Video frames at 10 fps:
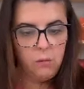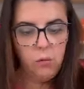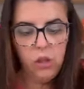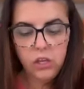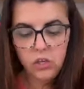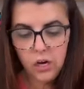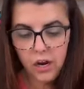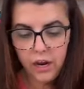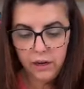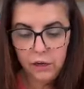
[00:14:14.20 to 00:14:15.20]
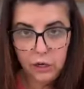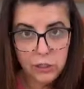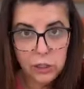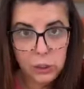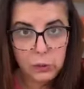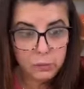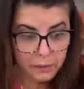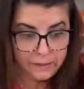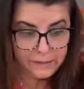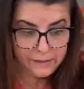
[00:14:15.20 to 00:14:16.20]
I'm really trying not to lose
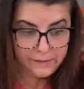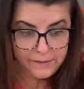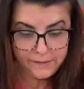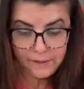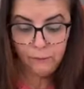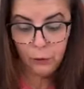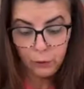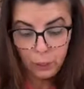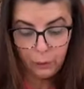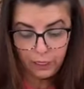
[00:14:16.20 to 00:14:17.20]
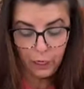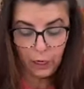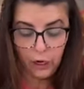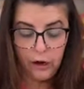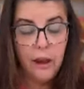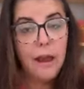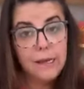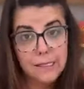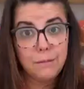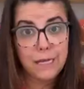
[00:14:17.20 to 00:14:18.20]
pieces. If you're new here,
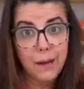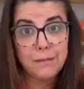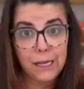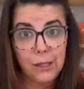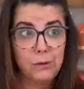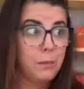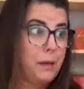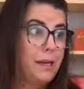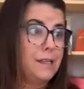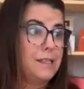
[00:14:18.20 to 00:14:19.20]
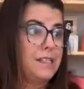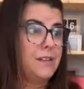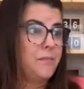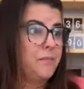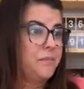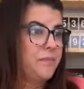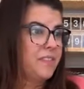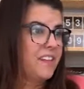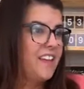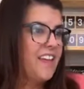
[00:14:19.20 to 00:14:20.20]
sometimes I lose a piece.
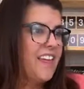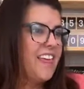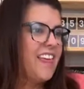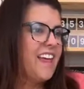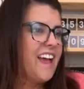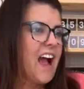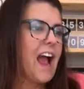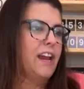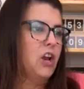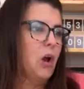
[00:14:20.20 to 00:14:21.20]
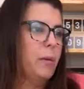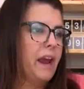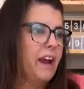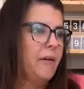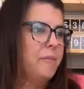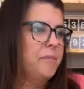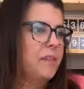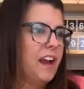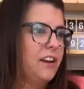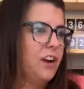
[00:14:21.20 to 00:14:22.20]
I know, Pam.
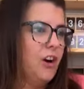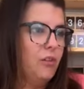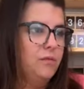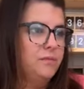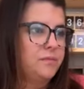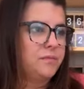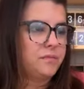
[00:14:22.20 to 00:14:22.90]
I know.